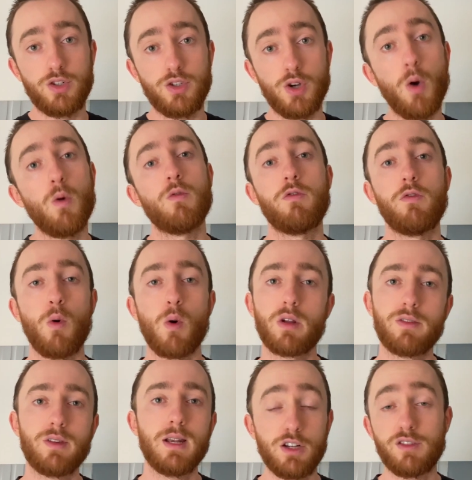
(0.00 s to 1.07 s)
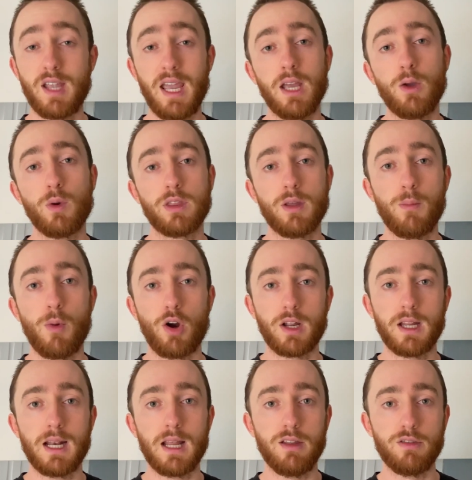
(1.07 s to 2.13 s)
don't force it, just take what the
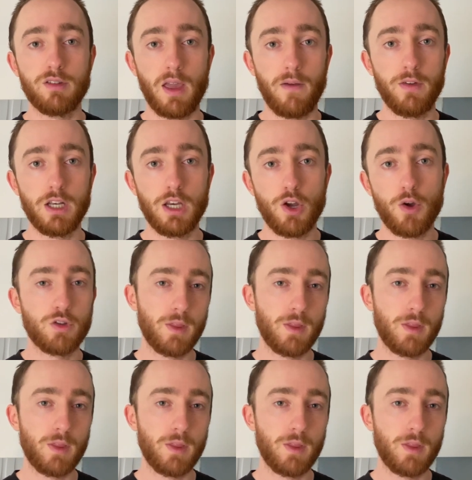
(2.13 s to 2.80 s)
market is giving you.